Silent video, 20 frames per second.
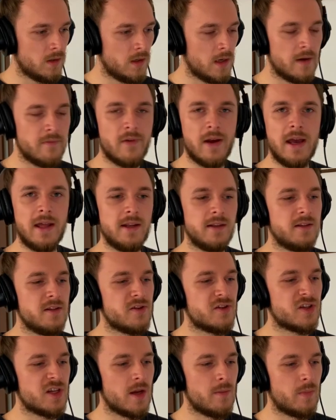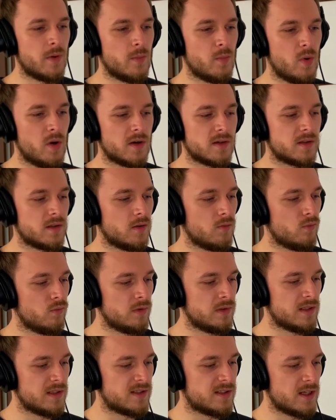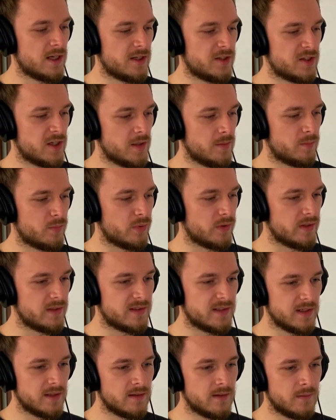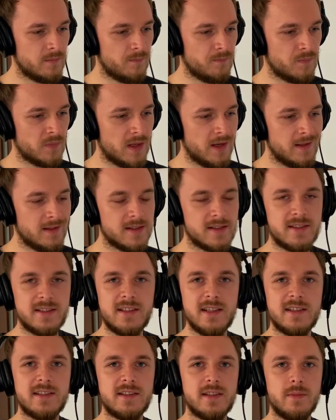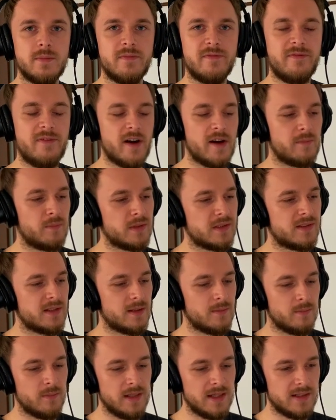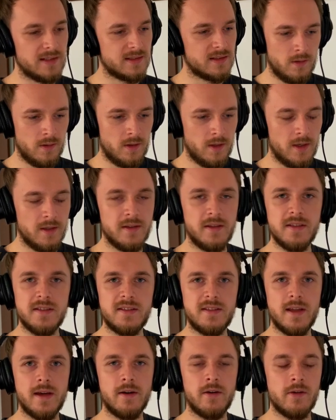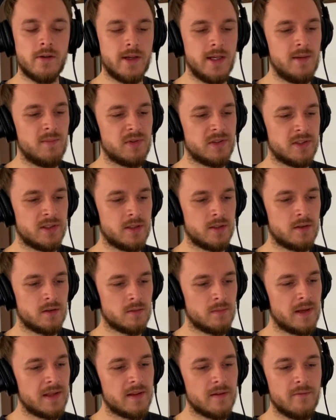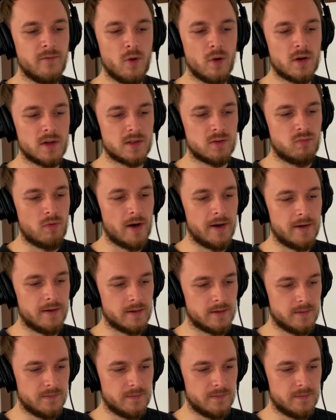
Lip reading: I've added this shaper box with the sidechain preset and a 65% mix, and this stereo imager to make the vocals wider.